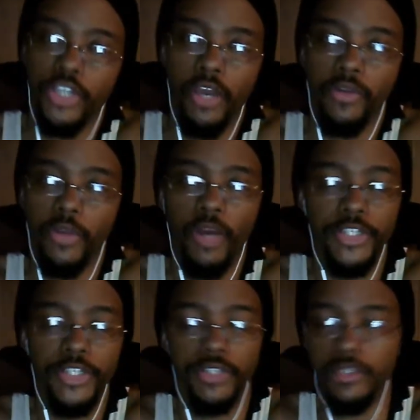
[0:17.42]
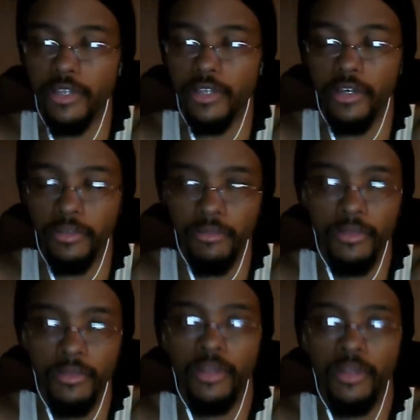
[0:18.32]
you're watching this on?
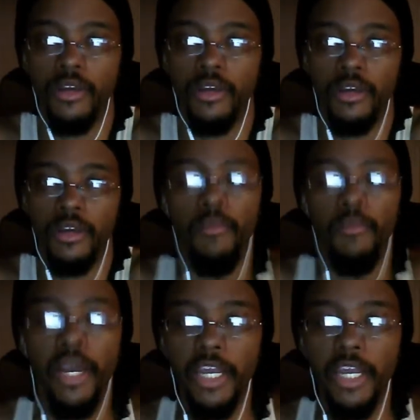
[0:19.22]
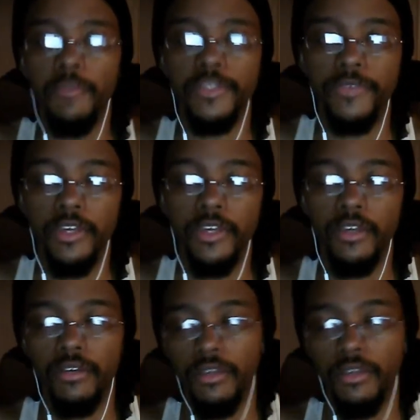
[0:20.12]
My name is V,
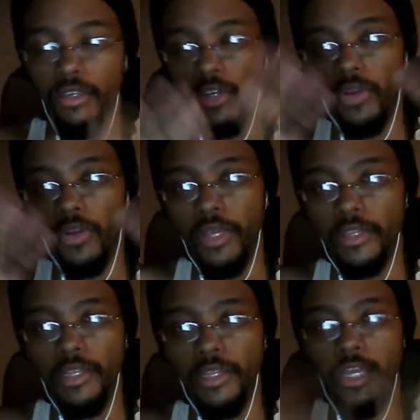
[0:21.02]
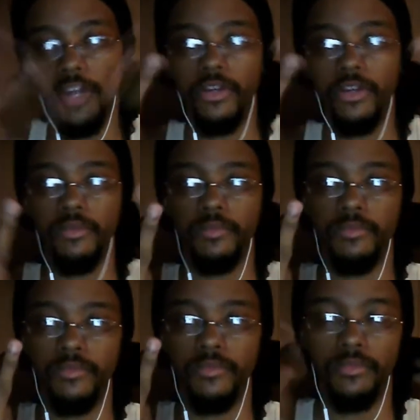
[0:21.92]
like the letter,
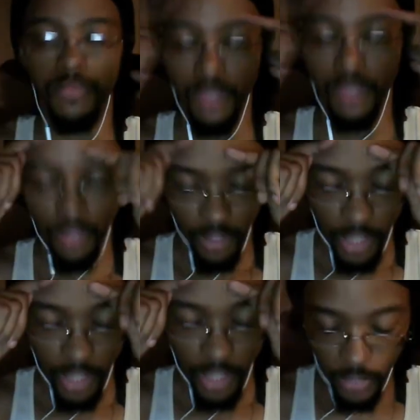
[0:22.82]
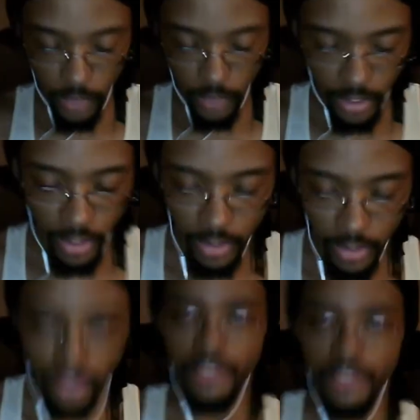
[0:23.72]
and we're here to just
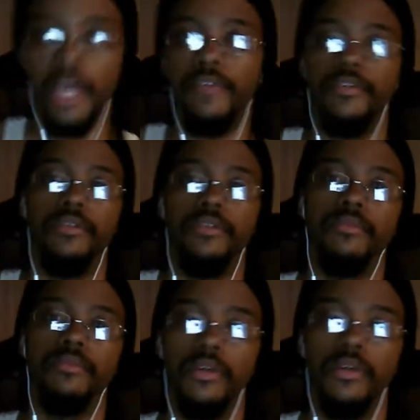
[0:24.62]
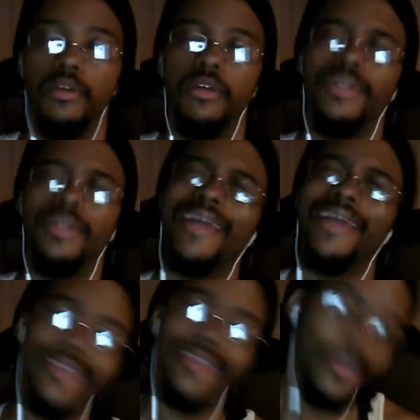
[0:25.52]
have a not
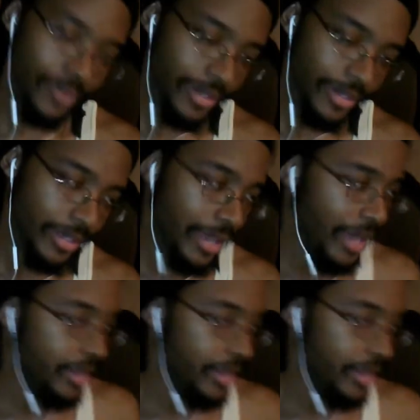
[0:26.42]
that really edited